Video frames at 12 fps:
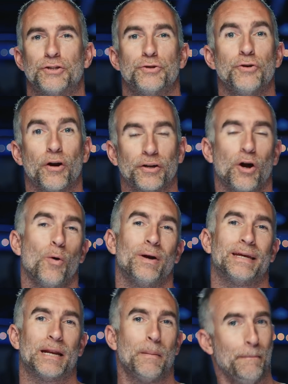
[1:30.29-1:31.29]
Do not go
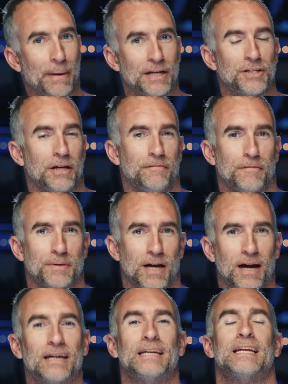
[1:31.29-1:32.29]
and get a bed sheet from
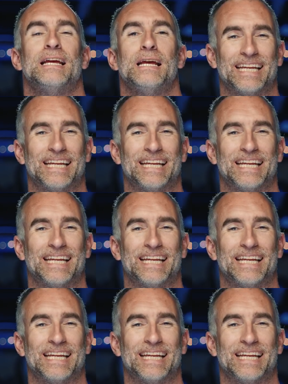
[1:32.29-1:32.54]
Target.